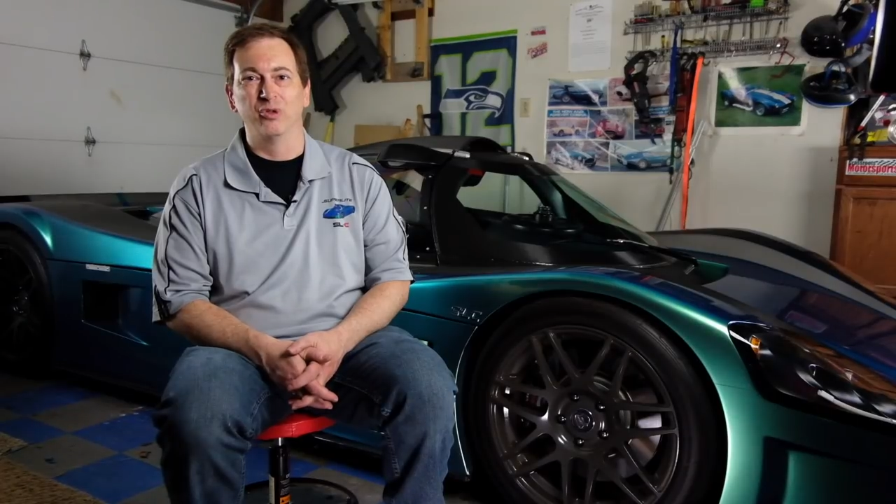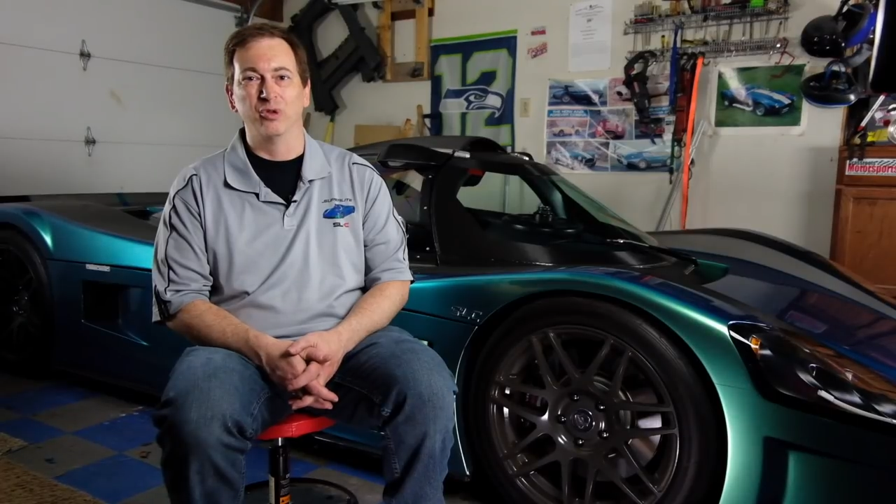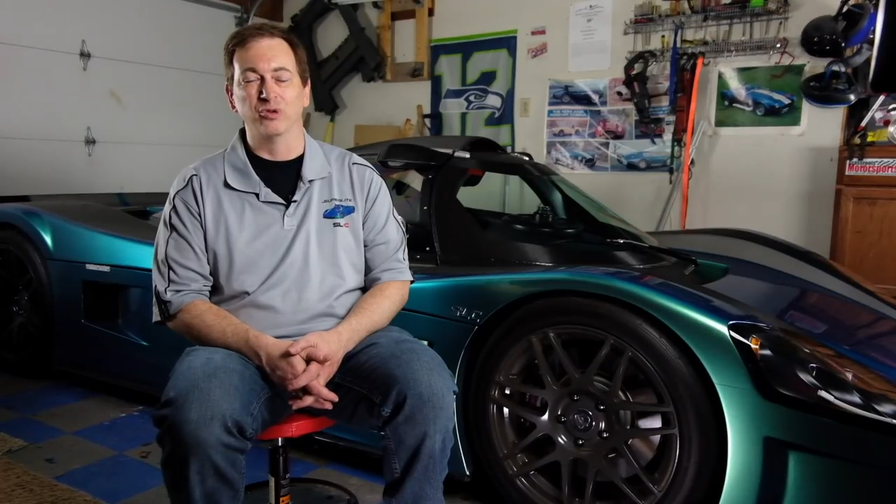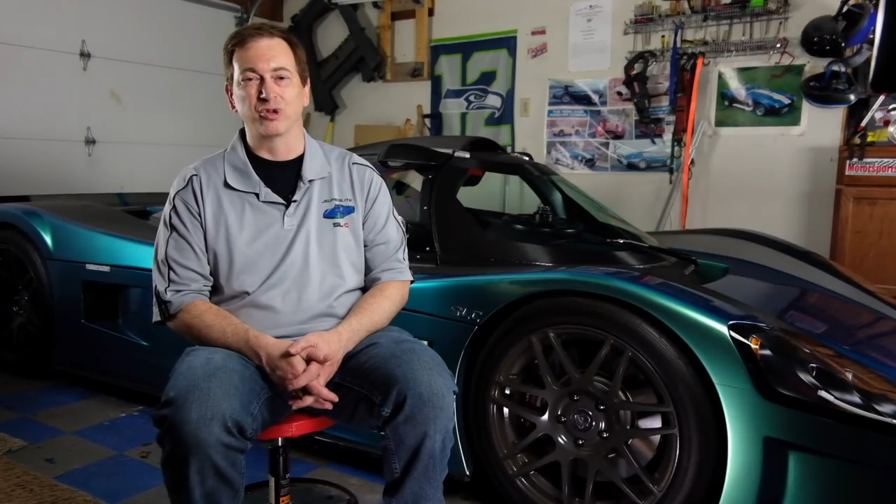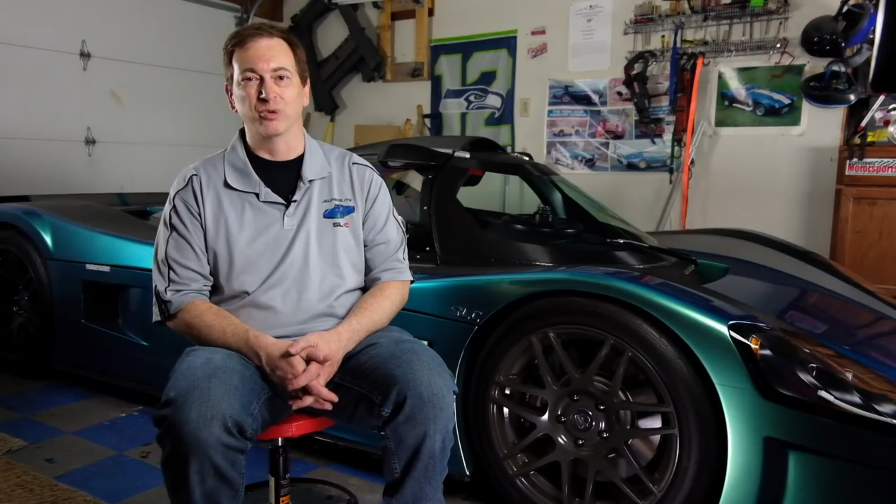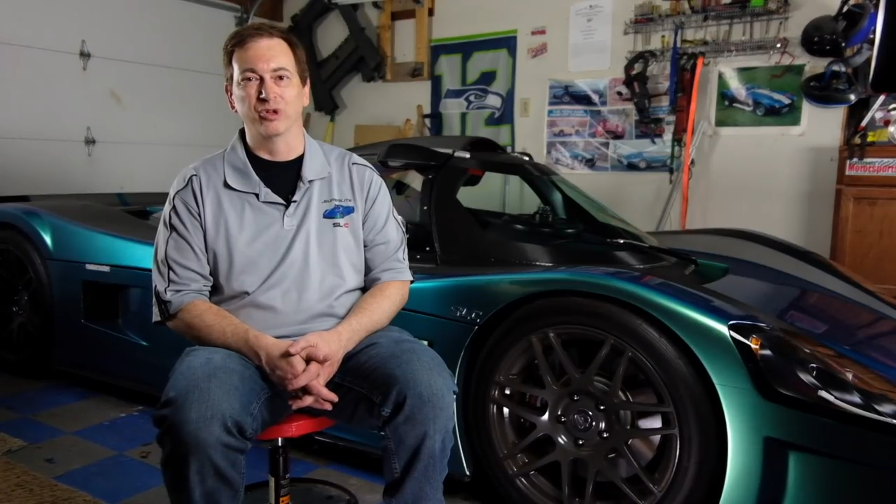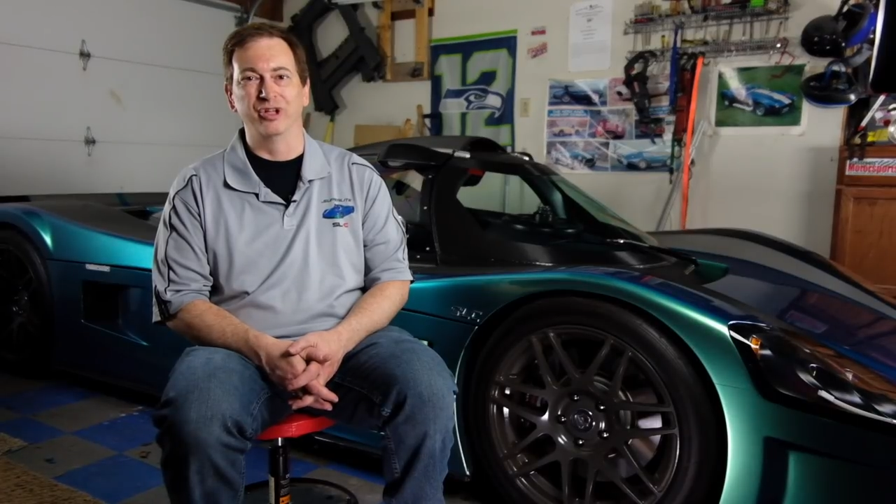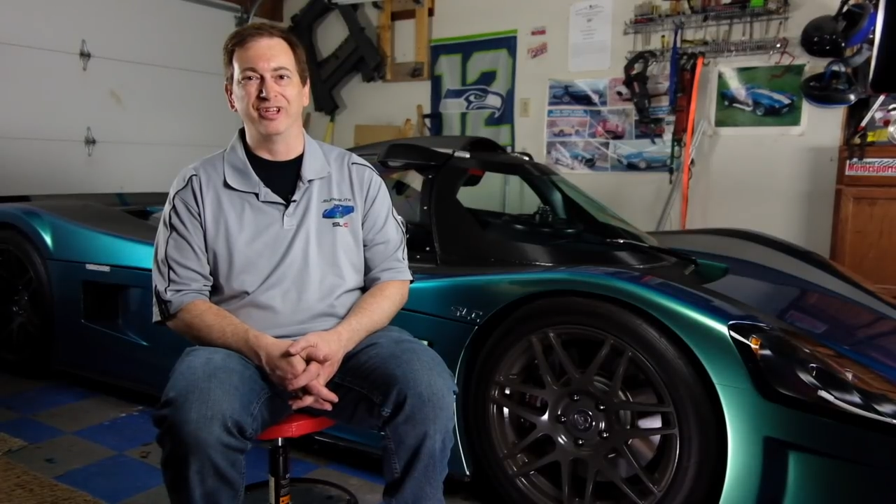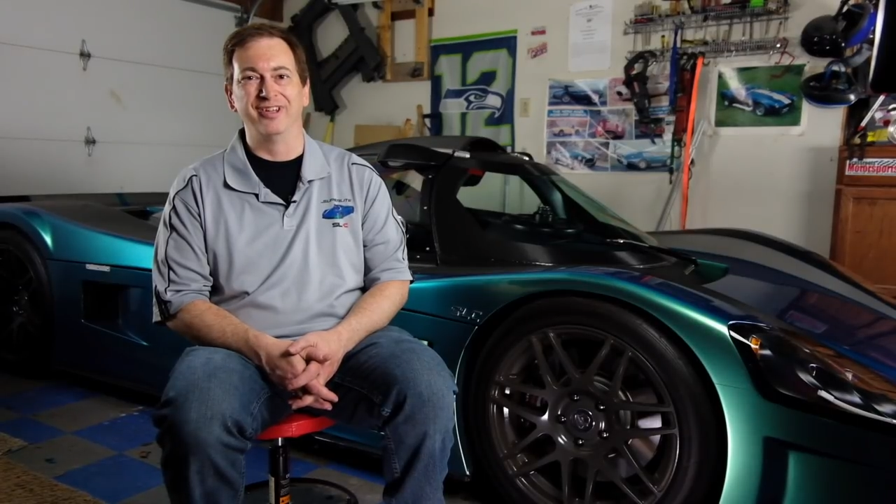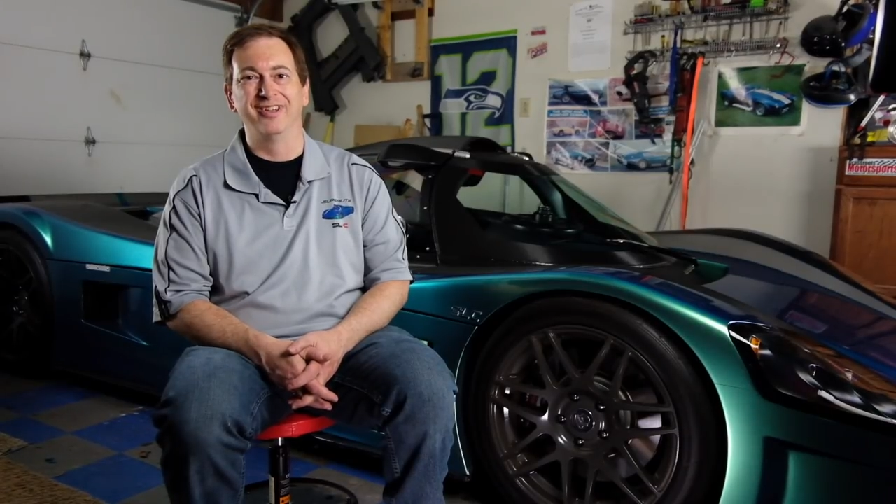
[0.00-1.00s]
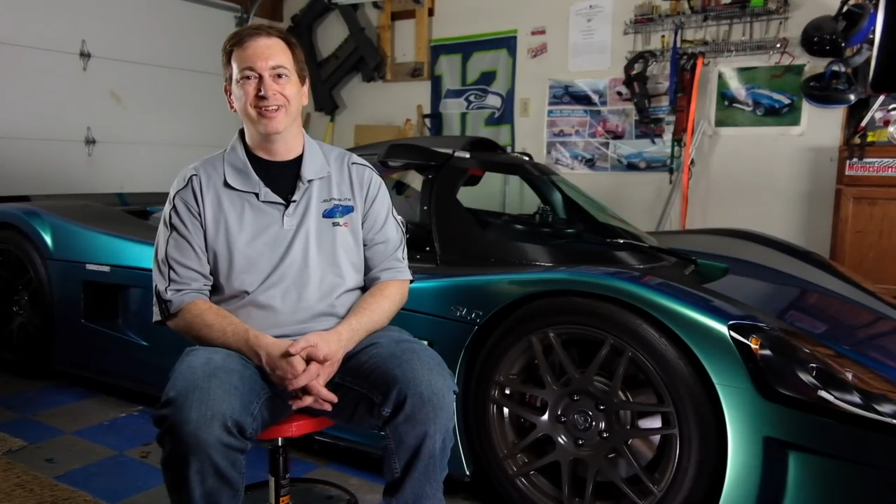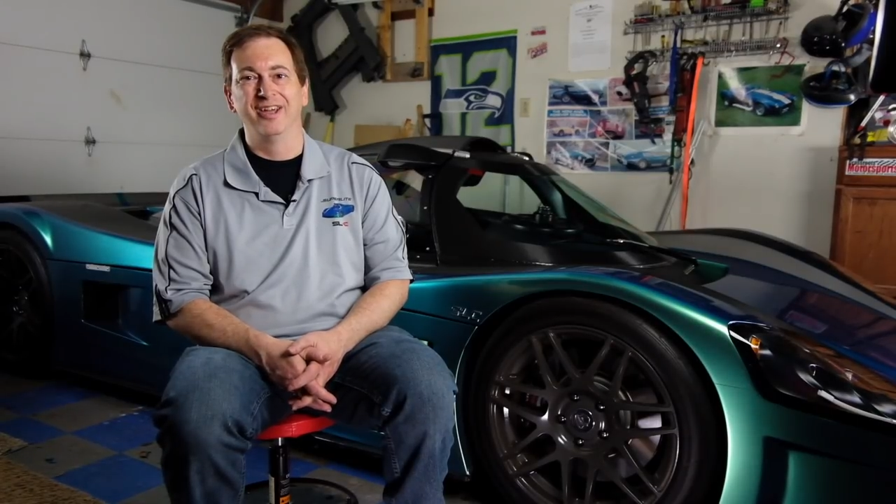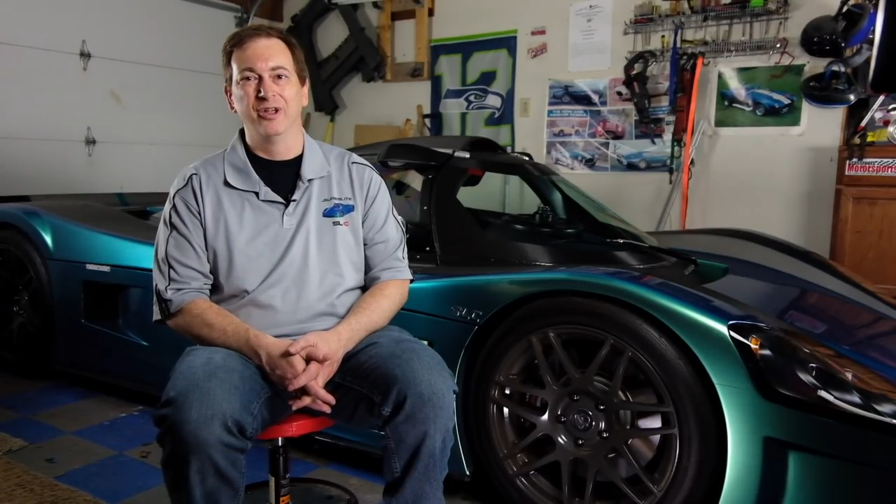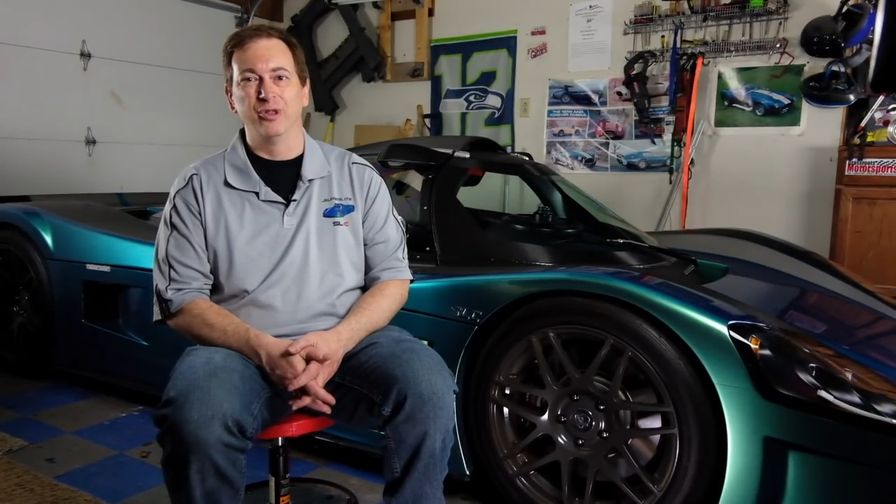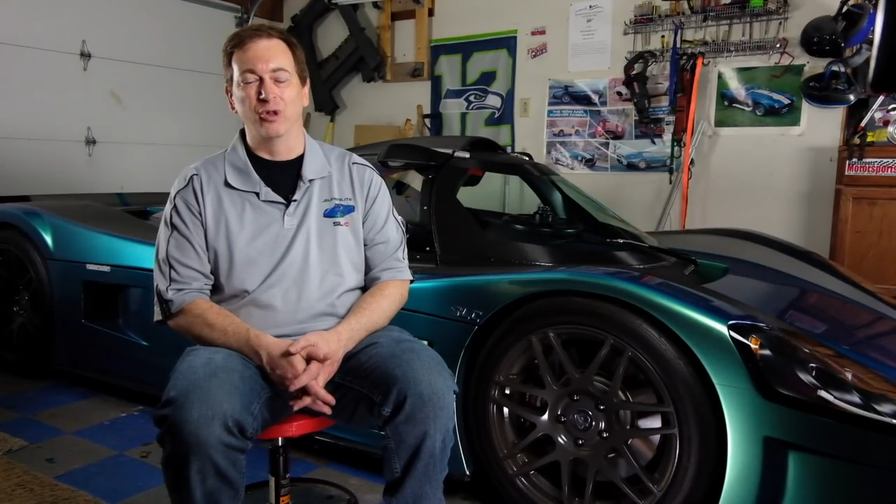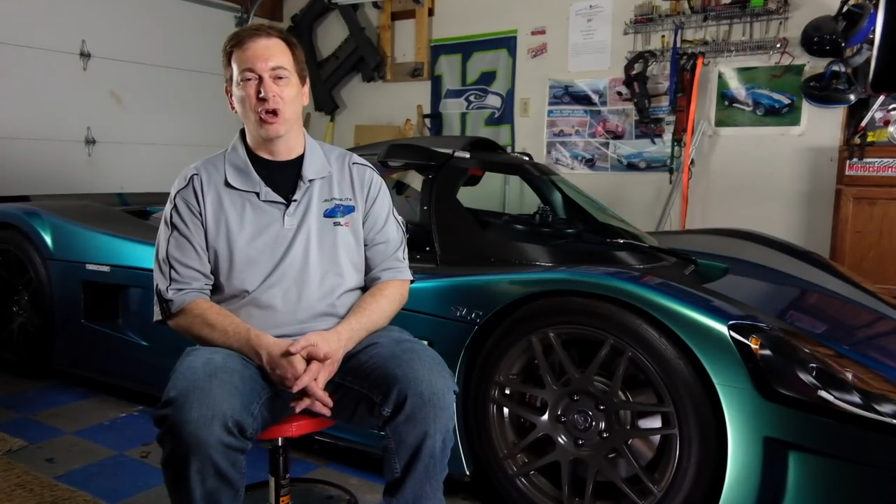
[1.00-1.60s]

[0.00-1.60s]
those are really, the